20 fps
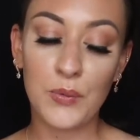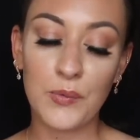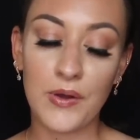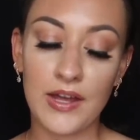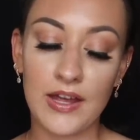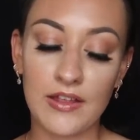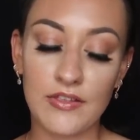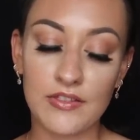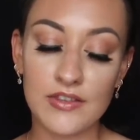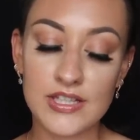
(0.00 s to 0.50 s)

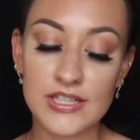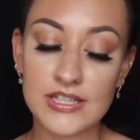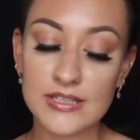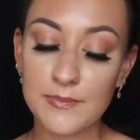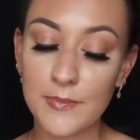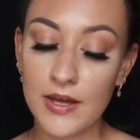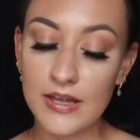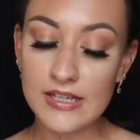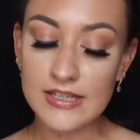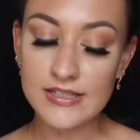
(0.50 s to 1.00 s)
with
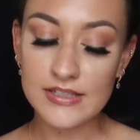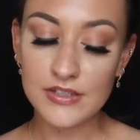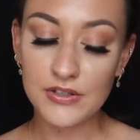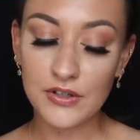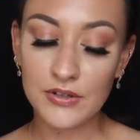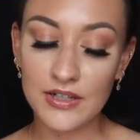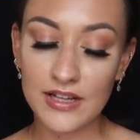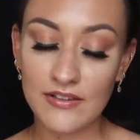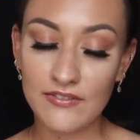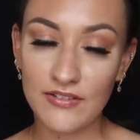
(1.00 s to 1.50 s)
spiced
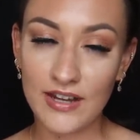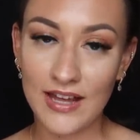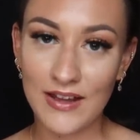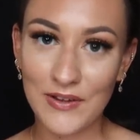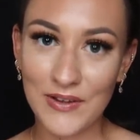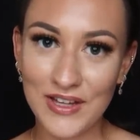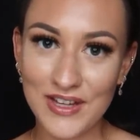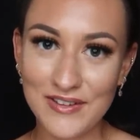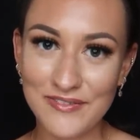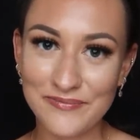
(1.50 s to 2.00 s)

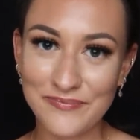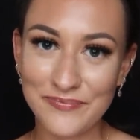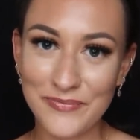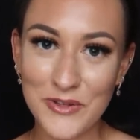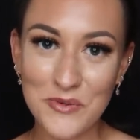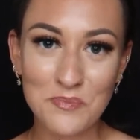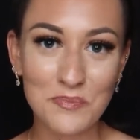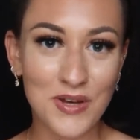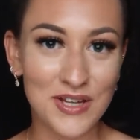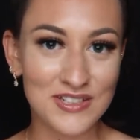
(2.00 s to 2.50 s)
cauliflower,
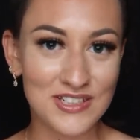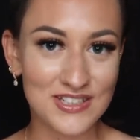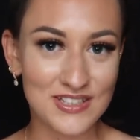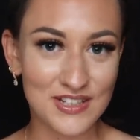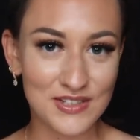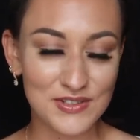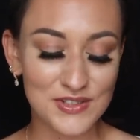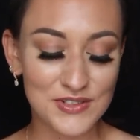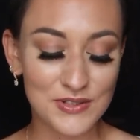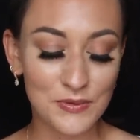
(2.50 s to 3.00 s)

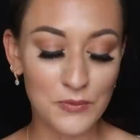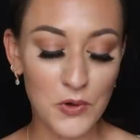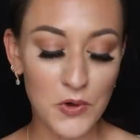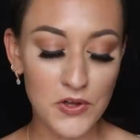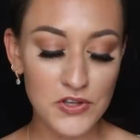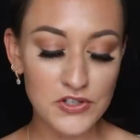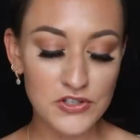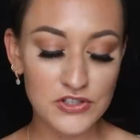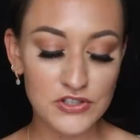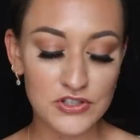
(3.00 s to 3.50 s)
butternut
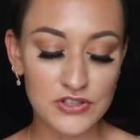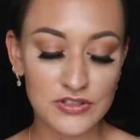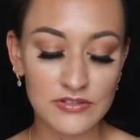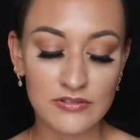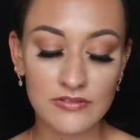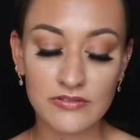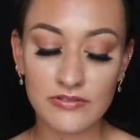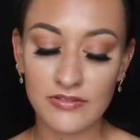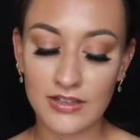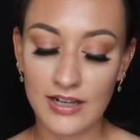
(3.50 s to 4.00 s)
squash,
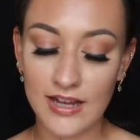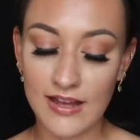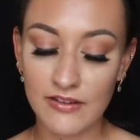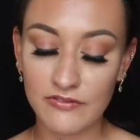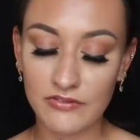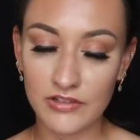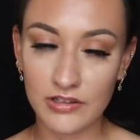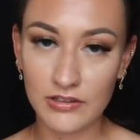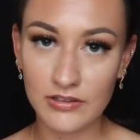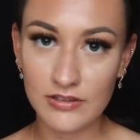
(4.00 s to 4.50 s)

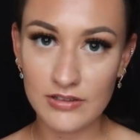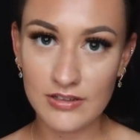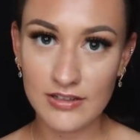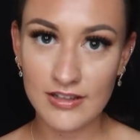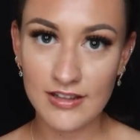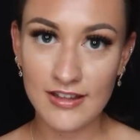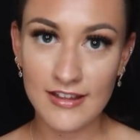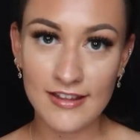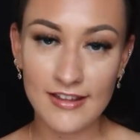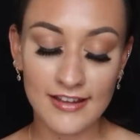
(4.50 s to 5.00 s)
falafel,
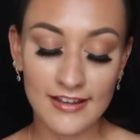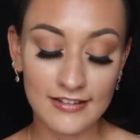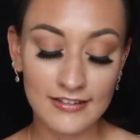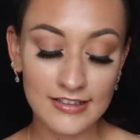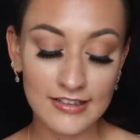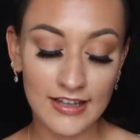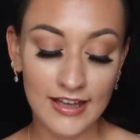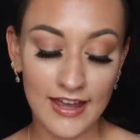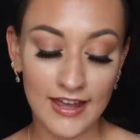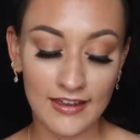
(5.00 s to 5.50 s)

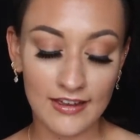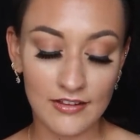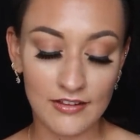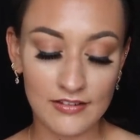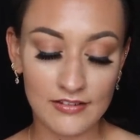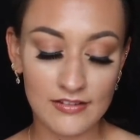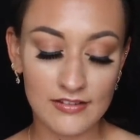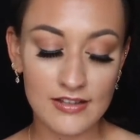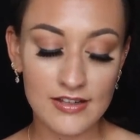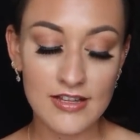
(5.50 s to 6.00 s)
and
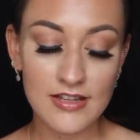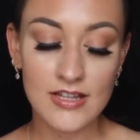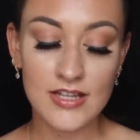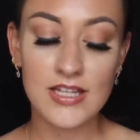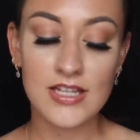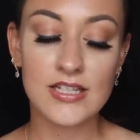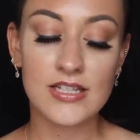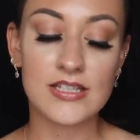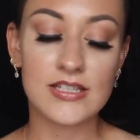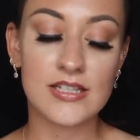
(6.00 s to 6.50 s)
kale,
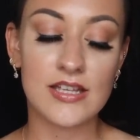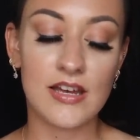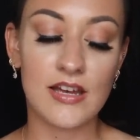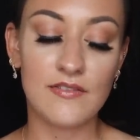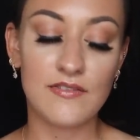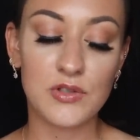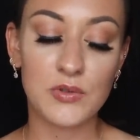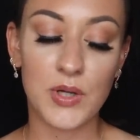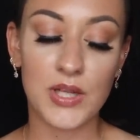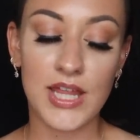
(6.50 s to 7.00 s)

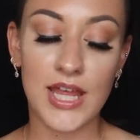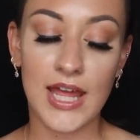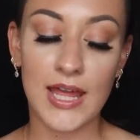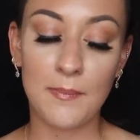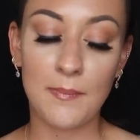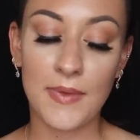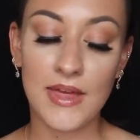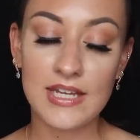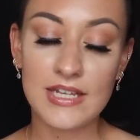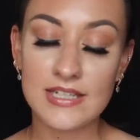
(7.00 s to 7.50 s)
served with a
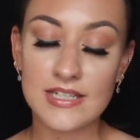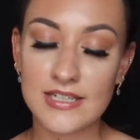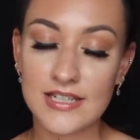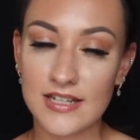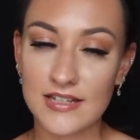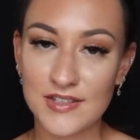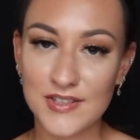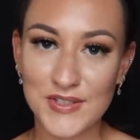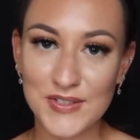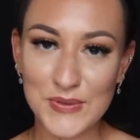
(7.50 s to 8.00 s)
mint
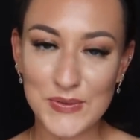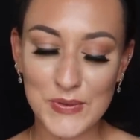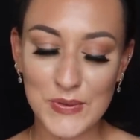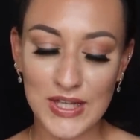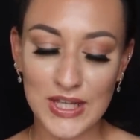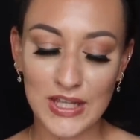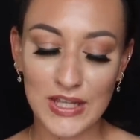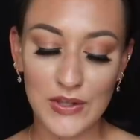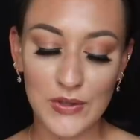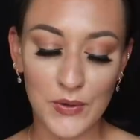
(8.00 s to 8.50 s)
and
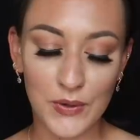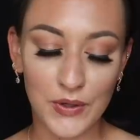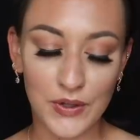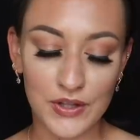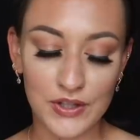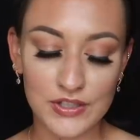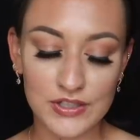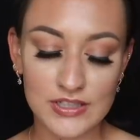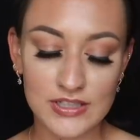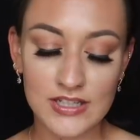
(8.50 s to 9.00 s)
soy
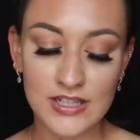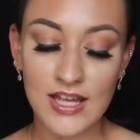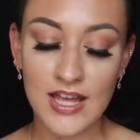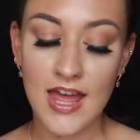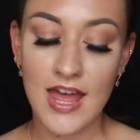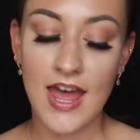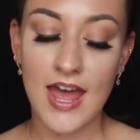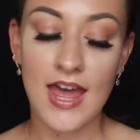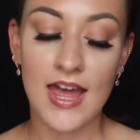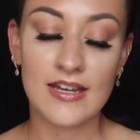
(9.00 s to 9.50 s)
yogurt
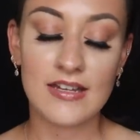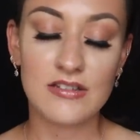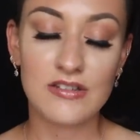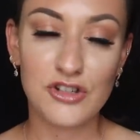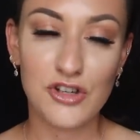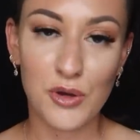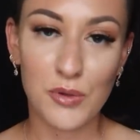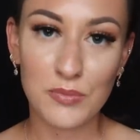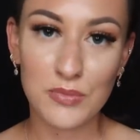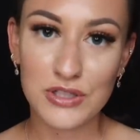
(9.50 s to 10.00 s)
and
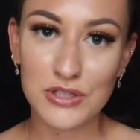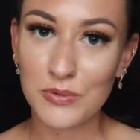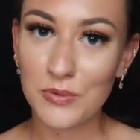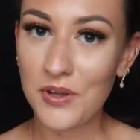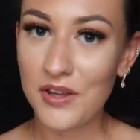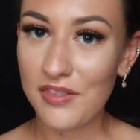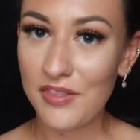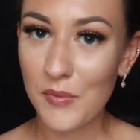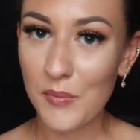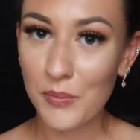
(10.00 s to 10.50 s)
topped
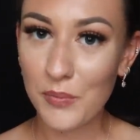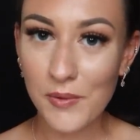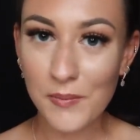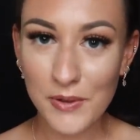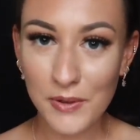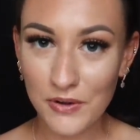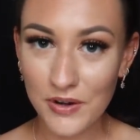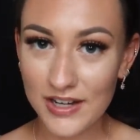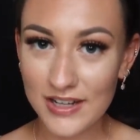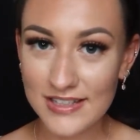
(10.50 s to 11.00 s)
with
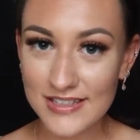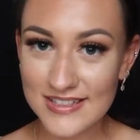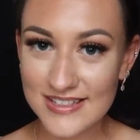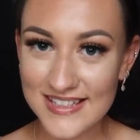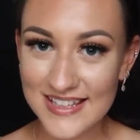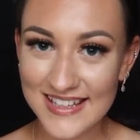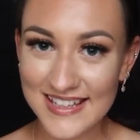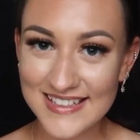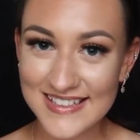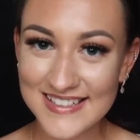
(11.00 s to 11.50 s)
pomegranate
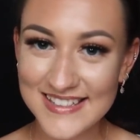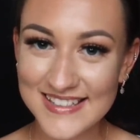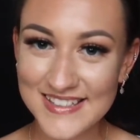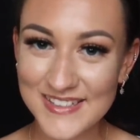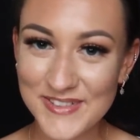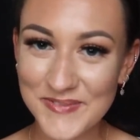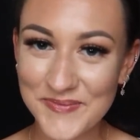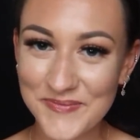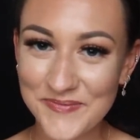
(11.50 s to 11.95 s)
seeds.